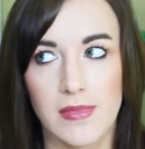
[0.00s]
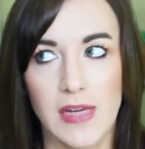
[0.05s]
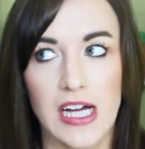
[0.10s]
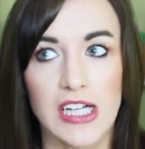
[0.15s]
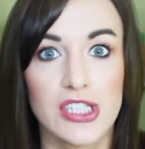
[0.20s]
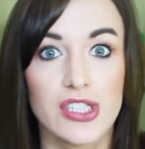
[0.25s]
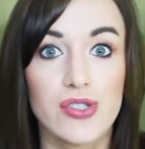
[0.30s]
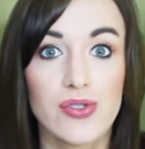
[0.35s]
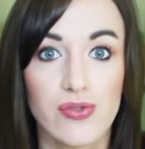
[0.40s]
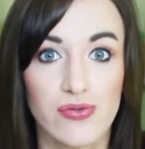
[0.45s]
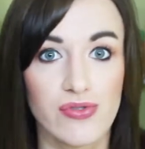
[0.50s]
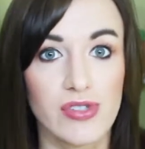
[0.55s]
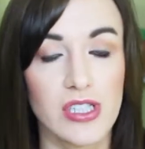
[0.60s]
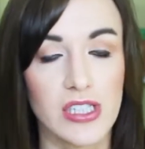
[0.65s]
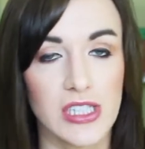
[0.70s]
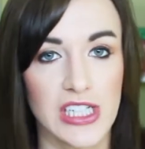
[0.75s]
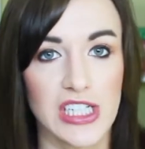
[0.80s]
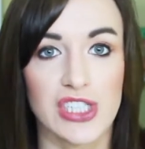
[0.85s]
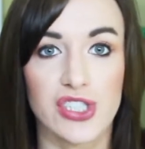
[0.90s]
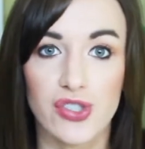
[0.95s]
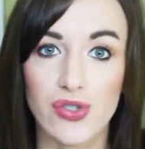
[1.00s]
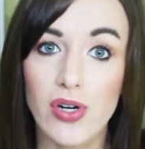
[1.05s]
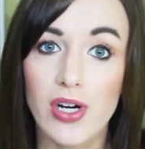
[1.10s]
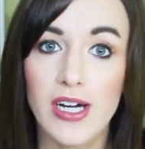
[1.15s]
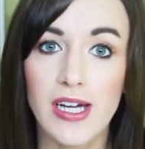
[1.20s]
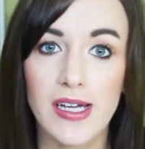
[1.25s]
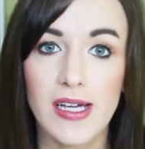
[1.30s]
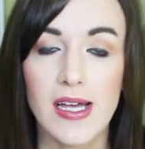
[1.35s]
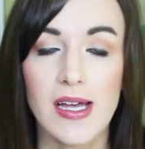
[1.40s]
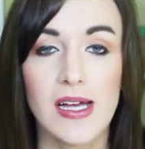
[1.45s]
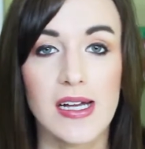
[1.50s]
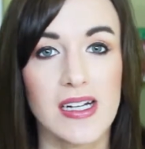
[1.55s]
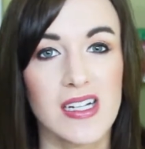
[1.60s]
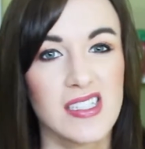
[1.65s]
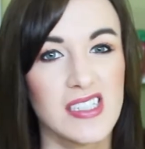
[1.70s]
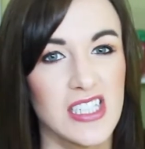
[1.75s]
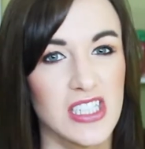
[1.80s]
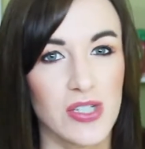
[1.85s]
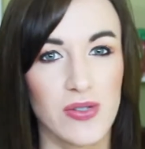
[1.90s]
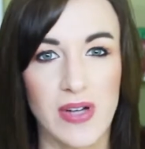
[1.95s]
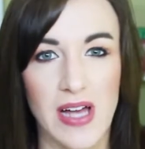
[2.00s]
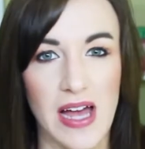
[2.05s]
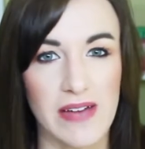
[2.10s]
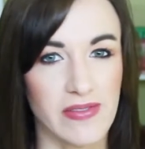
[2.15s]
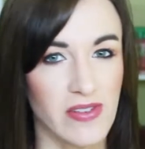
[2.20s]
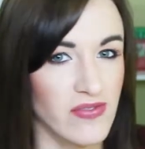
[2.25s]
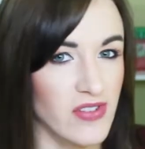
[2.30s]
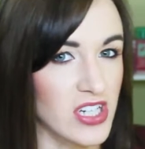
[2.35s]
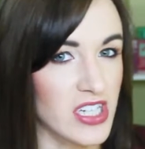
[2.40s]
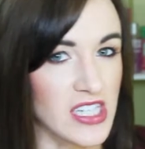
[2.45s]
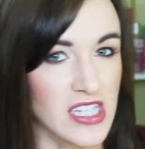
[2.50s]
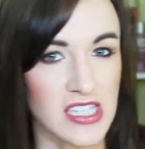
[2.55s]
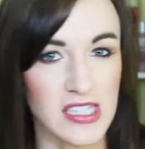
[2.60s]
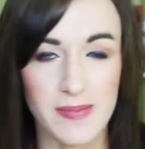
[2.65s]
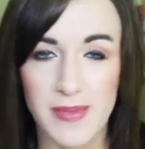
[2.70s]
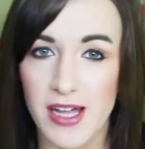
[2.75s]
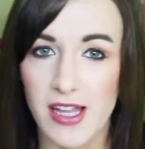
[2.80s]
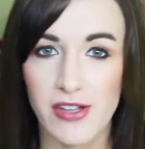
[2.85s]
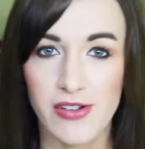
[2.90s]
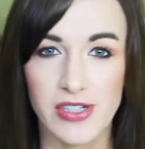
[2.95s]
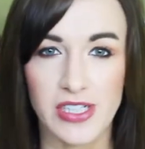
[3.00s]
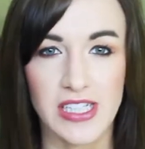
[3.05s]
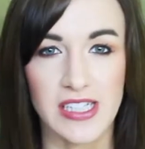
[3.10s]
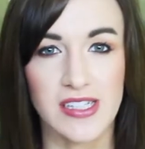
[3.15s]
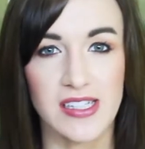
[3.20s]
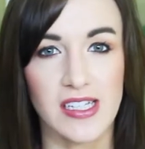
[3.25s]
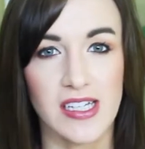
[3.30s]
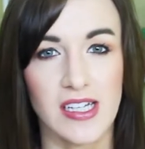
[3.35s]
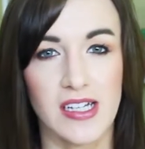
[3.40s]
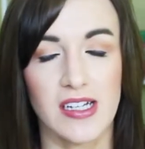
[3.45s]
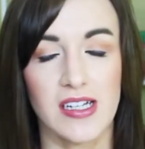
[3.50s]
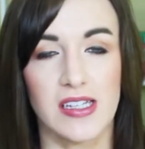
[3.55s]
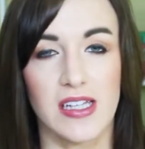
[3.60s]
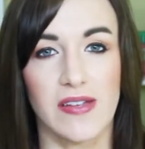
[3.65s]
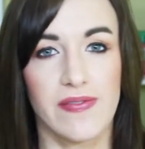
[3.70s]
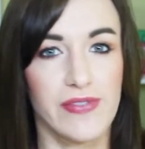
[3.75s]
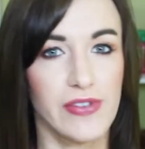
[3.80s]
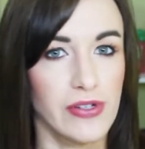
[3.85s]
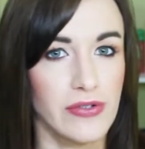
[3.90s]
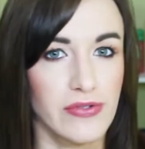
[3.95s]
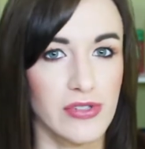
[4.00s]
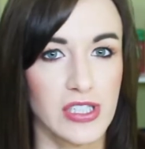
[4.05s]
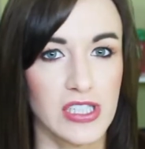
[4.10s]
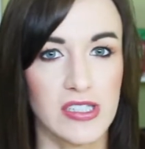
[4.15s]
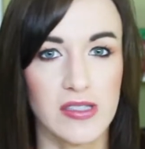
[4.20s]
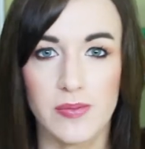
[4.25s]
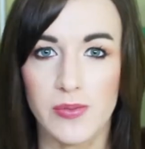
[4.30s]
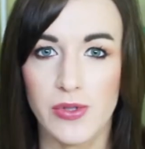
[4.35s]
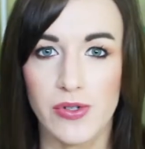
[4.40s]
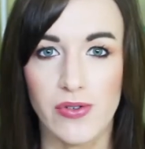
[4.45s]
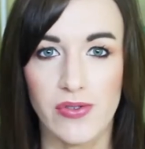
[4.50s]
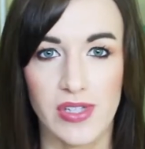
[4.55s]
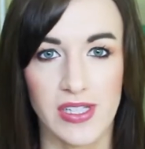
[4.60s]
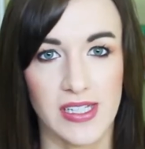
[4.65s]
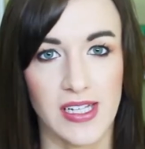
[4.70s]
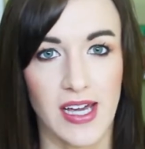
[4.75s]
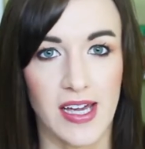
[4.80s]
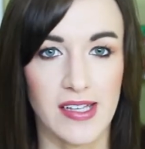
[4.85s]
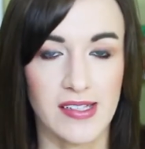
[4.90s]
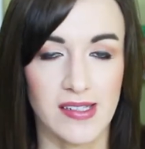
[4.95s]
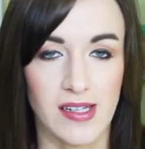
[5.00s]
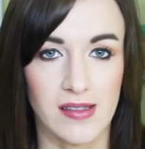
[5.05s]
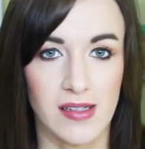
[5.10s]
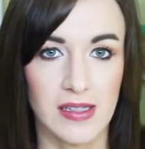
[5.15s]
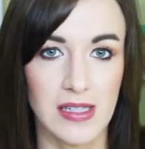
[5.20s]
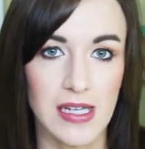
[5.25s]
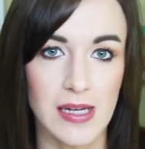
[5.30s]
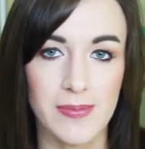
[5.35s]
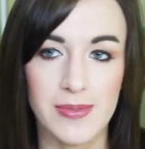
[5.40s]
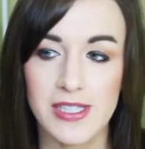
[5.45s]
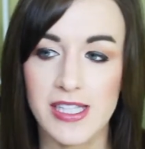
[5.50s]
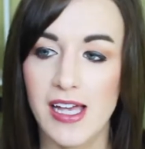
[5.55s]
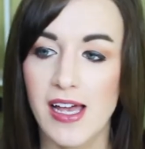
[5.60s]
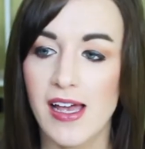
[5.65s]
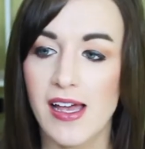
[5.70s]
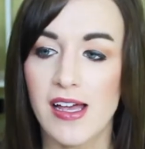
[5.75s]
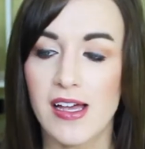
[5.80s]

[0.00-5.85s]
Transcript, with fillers: I do really enjoy because they don't have a funky smell or anything, and they feel really smooth and nice on the lips.